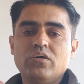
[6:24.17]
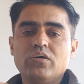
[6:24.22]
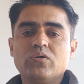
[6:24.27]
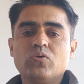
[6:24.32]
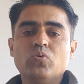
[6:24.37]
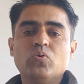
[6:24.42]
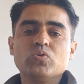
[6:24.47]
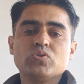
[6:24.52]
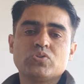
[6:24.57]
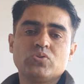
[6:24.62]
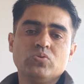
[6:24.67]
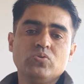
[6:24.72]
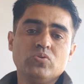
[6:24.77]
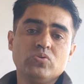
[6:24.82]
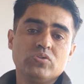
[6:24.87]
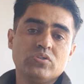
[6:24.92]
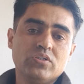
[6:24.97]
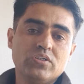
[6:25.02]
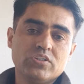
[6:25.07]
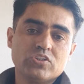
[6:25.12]
goes
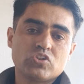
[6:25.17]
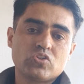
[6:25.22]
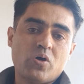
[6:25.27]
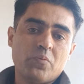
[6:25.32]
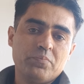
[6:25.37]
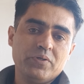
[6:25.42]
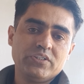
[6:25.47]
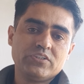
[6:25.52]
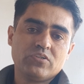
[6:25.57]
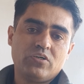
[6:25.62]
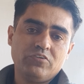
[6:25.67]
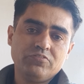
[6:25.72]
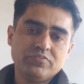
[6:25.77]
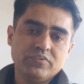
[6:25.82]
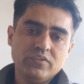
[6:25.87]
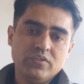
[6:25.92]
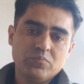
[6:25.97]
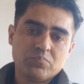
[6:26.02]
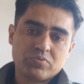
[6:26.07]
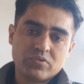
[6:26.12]
to the stoppage of
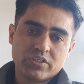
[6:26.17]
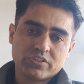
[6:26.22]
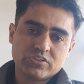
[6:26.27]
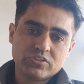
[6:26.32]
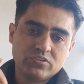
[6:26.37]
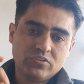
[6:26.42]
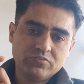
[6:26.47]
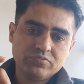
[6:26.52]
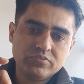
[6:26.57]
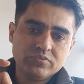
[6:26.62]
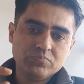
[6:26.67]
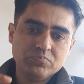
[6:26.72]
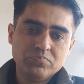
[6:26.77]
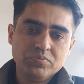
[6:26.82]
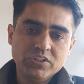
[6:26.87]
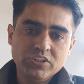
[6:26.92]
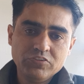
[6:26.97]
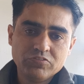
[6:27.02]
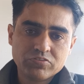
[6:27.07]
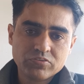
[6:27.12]
production of
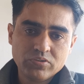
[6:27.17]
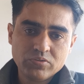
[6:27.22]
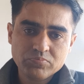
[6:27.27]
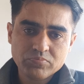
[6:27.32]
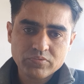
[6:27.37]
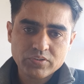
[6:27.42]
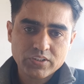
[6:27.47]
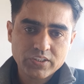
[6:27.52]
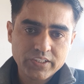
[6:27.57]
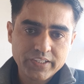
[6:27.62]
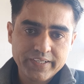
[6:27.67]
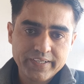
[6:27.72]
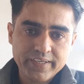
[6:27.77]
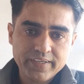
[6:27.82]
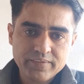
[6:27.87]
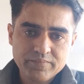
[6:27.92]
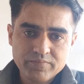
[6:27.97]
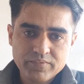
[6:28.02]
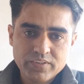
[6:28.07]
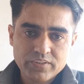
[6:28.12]
B from
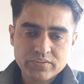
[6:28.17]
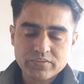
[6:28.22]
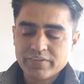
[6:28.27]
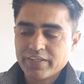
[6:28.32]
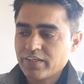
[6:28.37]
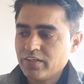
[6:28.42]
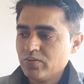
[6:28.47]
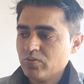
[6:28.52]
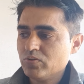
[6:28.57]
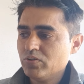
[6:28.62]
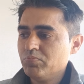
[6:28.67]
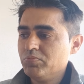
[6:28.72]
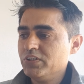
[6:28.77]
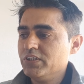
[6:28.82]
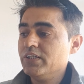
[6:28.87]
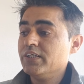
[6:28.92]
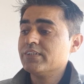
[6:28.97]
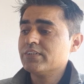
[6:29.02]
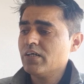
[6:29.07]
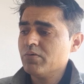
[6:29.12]
A directly to the B.
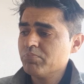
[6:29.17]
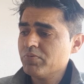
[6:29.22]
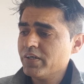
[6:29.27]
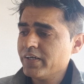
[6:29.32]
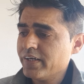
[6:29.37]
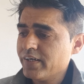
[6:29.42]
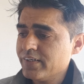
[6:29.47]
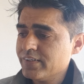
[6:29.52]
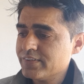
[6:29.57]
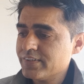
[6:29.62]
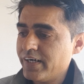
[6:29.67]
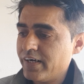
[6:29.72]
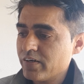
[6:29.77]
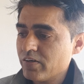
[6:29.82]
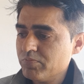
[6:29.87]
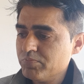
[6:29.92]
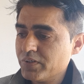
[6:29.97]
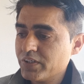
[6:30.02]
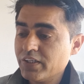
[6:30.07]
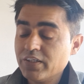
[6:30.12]
Example here is that
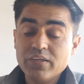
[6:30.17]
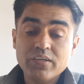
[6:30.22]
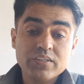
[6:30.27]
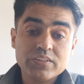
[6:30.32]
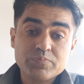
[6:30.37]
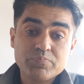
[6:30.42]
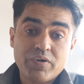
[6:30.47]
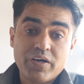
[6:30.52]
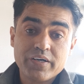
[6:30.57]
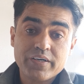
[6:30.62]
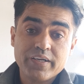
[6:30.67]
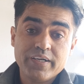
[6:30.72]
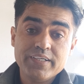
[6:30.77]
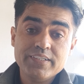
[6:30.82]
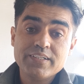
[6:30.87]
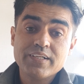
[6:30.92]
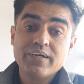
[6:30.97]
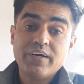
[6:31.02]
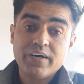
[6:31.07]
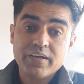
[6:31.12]
of bacterial
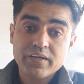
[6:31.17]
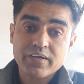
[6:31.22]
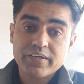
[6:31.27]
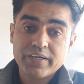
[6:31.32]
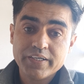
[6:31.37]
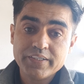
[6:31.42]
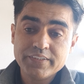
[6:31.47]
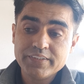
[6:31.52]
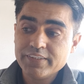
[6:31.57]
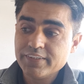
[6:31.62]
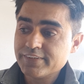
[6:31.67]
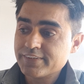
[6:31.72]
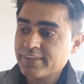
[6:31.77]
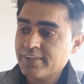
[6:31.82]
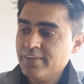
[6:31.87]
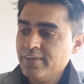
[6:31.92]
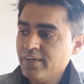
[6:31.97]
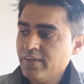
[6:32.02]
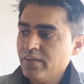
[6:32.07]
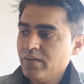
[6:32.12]
aspartyl kinase
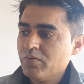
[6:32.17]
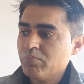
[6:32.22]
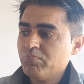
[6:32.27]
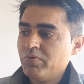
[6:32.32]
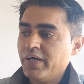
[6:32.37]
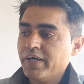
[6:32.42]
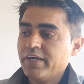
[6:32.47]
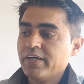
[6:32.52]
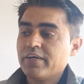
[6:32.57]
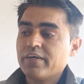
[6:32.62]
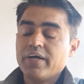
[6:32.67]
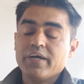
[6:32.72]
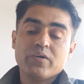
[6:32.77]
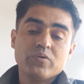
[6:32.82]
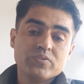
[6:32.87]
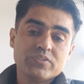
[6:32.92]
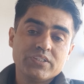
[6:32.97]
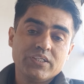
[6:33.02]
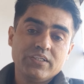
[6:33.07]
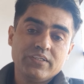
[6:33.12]
by
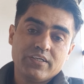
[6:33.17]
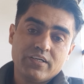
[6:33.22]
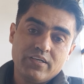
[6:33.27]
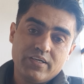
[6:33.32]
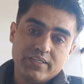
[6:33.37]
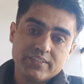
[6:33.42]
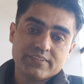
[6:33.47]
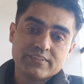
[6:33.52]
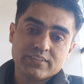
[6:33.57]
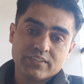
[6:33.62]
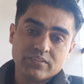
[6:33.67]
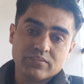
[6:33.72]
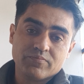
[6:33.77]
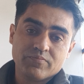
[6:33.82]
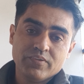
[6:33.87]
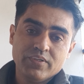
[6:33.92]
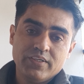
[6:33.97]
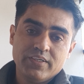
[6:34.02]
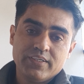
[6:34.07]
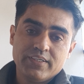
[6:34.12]
tyrosine and lysine.
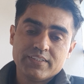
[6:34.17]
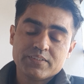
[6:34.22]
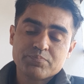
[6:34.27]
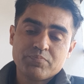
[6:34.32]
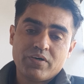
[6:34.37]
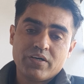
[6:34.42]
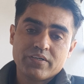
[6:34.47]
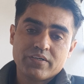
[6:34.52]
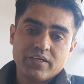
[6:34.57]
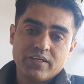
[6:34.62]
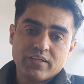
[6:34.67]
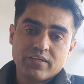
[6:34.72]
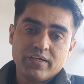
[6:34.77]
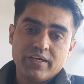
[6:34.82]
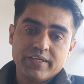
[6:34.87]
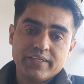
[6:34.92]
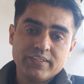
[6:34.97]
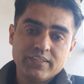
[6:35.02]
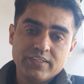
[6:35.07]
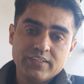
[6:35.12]
Aspartyl
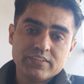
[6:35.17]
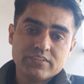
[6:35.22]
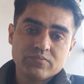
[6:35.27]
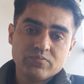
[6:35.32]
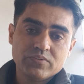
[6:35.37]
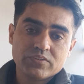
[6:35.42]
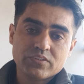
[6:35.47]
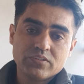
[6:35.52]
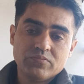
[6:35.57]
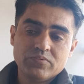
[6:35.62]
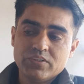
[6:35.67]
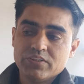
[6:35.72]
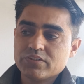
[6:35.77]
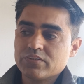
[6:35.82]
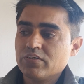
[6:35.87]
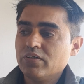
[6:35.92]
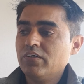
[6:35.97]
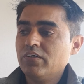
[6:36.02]
kinase, which converts,